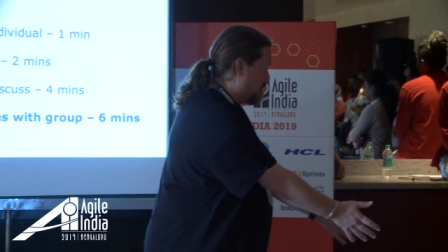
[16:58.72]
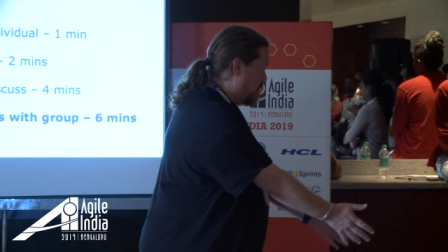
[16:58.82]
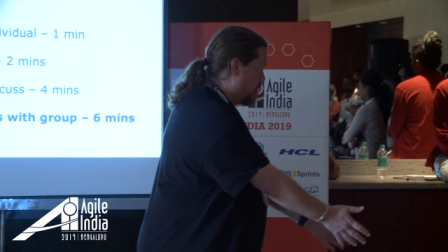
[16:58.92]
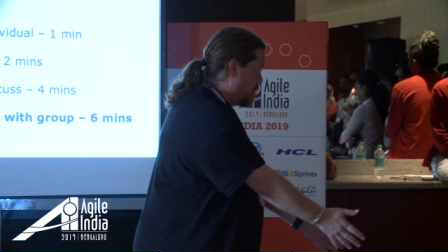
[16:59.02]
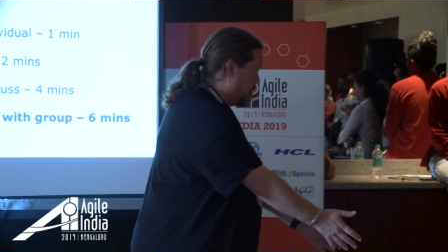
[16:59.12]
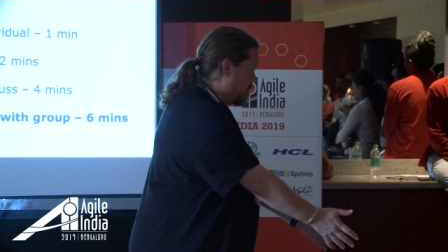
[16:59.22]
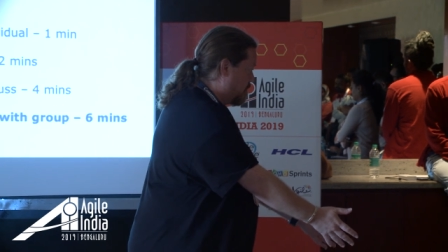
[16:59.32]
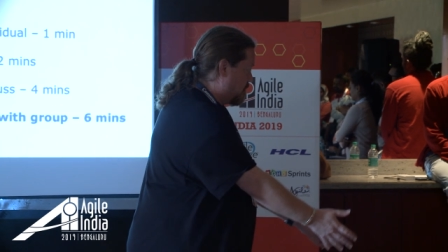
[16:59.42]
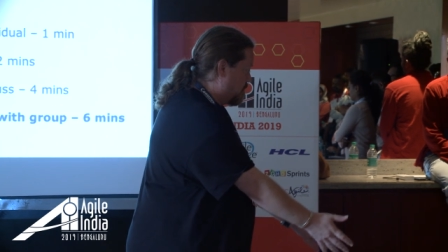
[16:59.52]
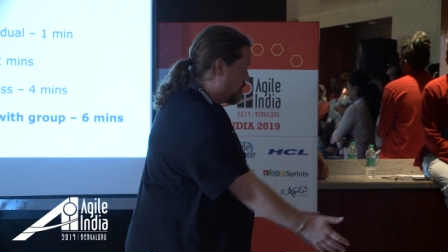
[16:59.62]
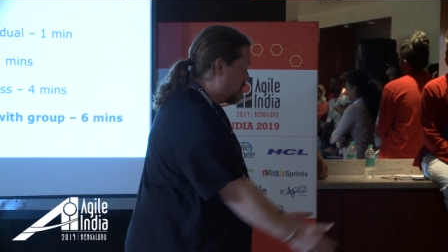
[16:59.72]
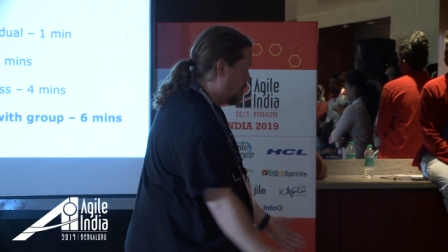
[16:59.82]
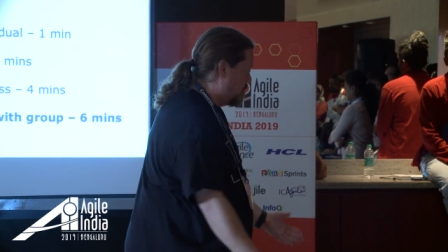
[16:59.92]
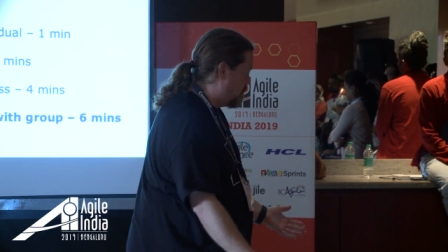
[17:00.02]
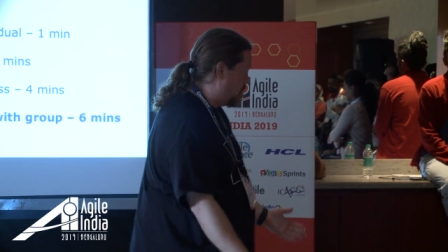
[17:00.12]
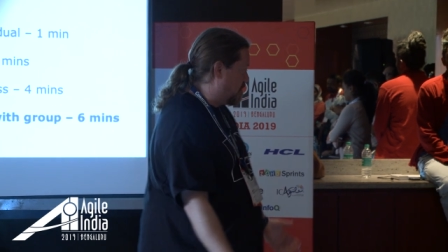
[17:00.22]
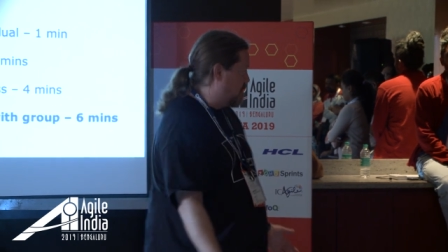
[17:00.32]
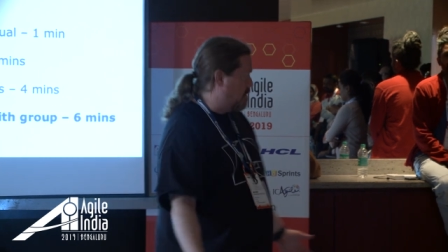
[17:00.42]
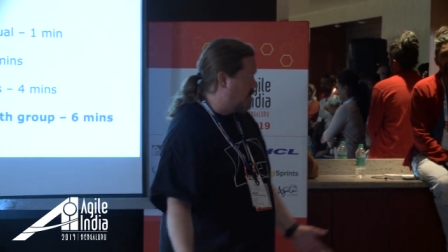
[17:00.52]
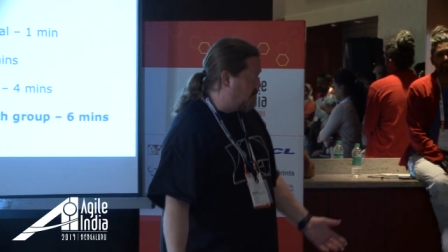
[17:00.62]
So I think the
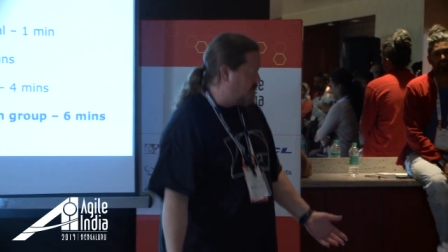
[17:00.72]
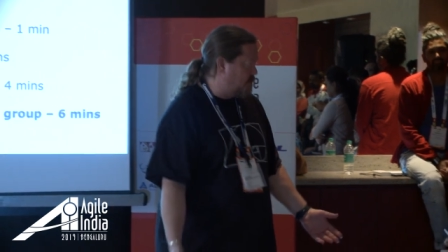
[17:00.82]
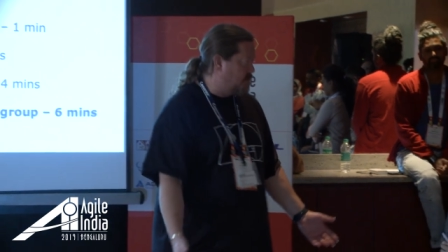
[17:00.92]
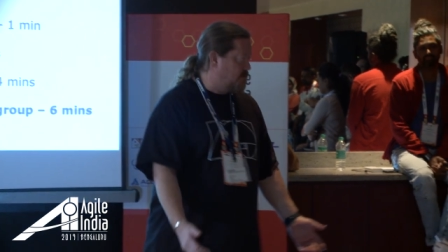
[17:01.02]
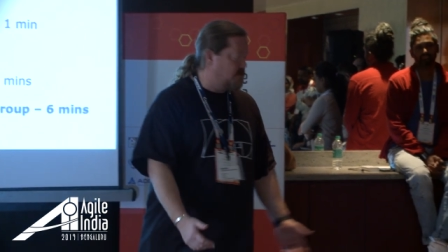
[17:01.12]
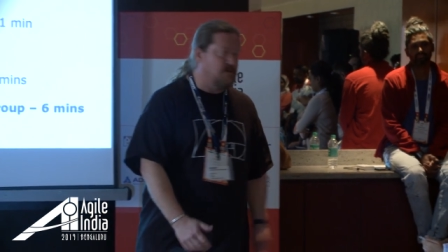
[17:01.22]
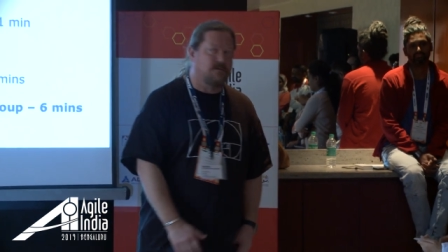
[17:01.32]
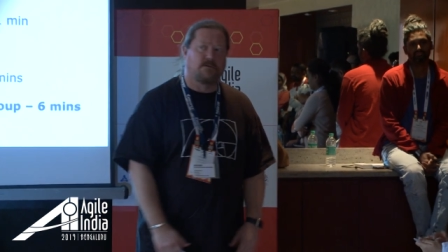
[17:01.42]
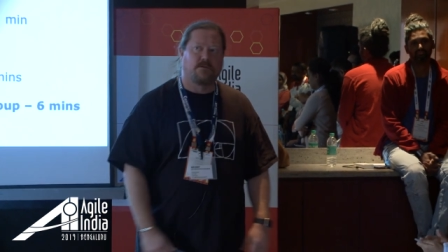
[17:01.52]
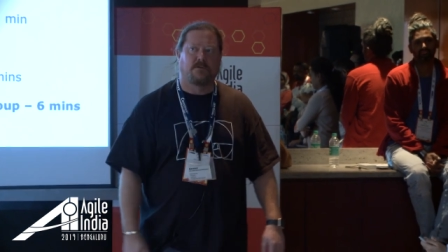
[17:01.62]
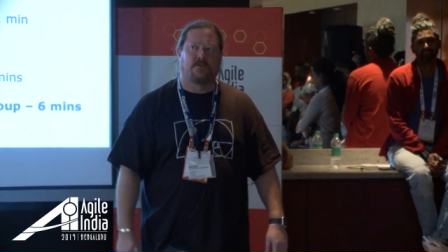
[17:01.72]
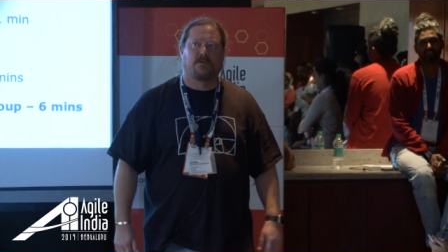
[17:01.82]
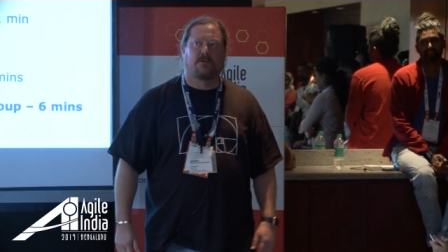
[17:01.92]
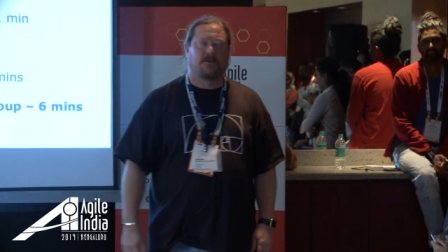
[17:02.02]
points which we have, why we are here,